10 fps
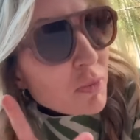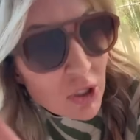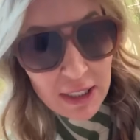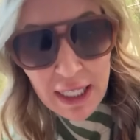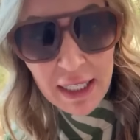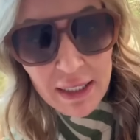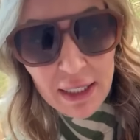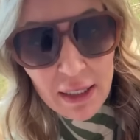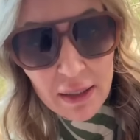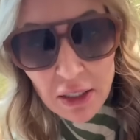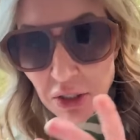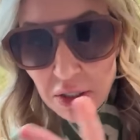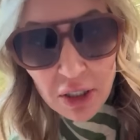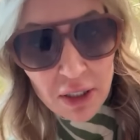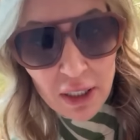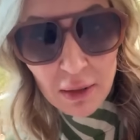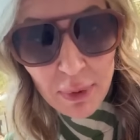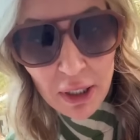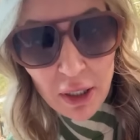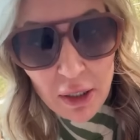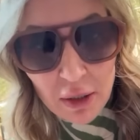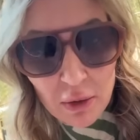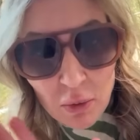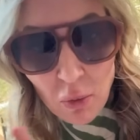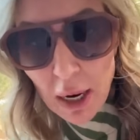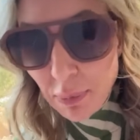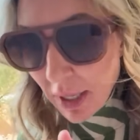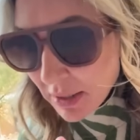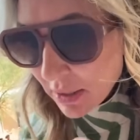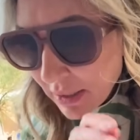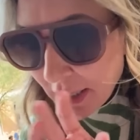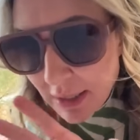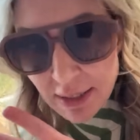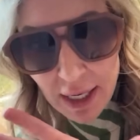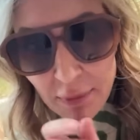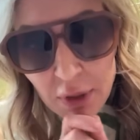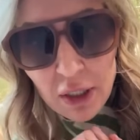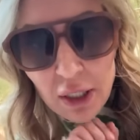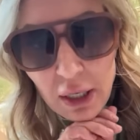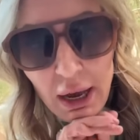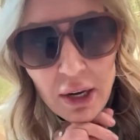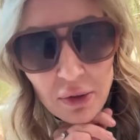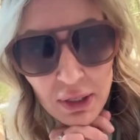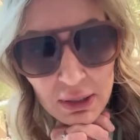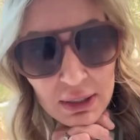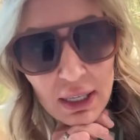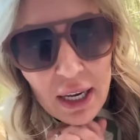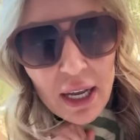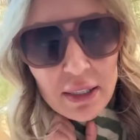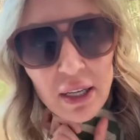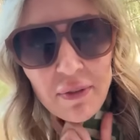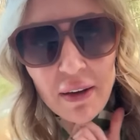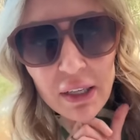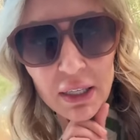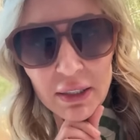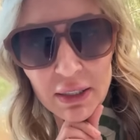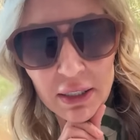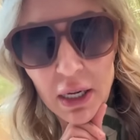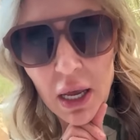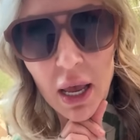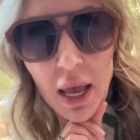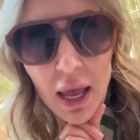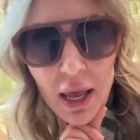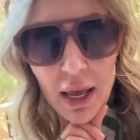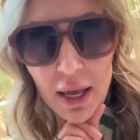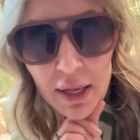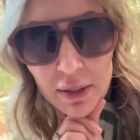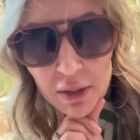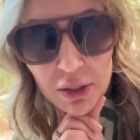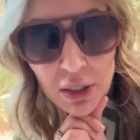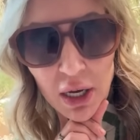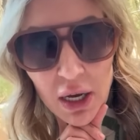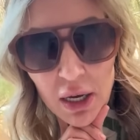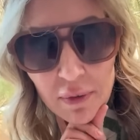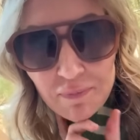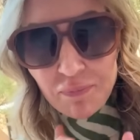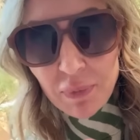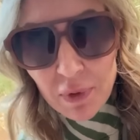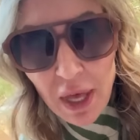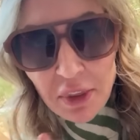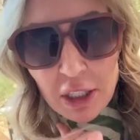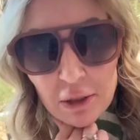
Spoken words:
She's hinted that she's just going to be good. Wipe her hands clean and say, I'm good. I don't think the state has enough evidence. And let